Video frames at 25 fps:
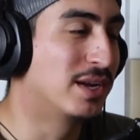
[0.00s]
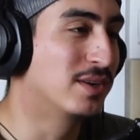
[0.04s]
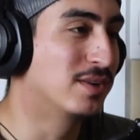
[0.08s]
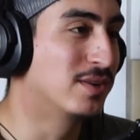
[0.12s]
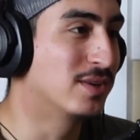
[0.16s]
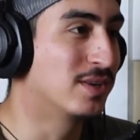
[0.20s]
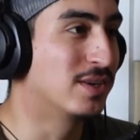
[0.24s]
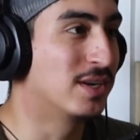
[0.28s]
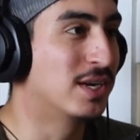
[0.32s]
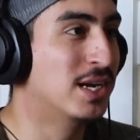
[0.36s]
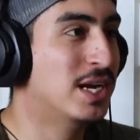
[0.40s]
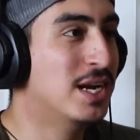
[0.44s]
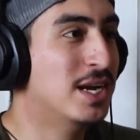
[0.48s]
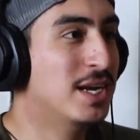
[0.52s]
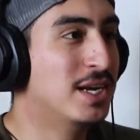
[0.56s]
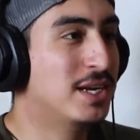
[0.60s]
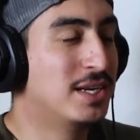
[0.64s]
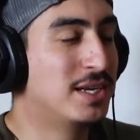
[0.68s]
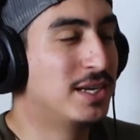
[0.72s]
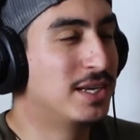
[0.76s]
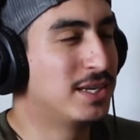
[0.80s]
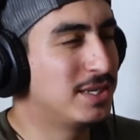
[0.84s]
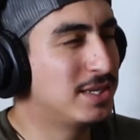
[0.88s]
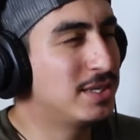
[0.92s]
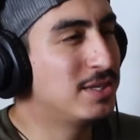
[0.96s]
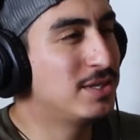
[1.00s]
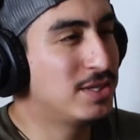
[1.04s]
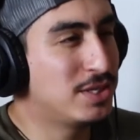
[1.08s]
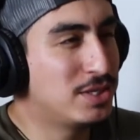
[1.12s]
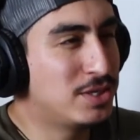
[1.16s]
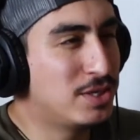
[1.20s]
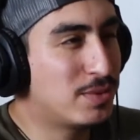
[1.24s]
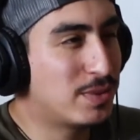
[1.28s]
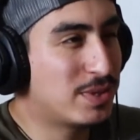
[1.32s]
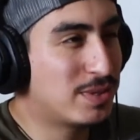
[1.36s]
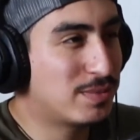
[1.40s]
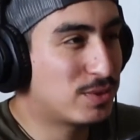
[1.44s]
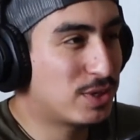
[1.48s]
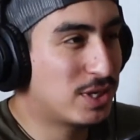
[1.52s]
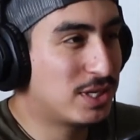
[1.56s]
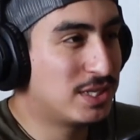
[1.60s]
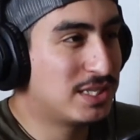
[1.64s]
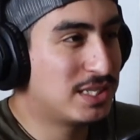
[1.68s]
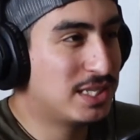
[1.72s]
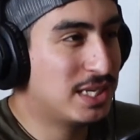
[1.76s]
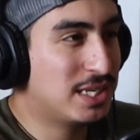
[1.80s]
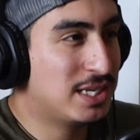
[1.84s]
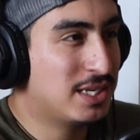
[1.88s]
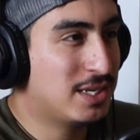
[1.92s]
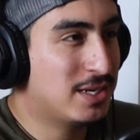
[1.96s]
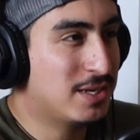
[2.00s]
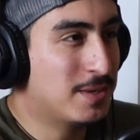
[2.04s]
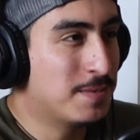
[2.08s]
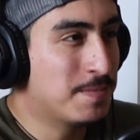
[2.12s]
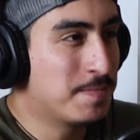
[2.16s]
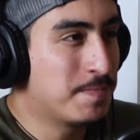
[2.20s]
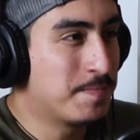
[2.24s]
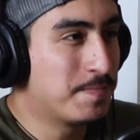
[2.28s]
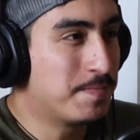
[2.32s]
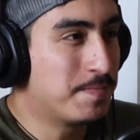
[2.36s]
or you know what I'm trying to say here?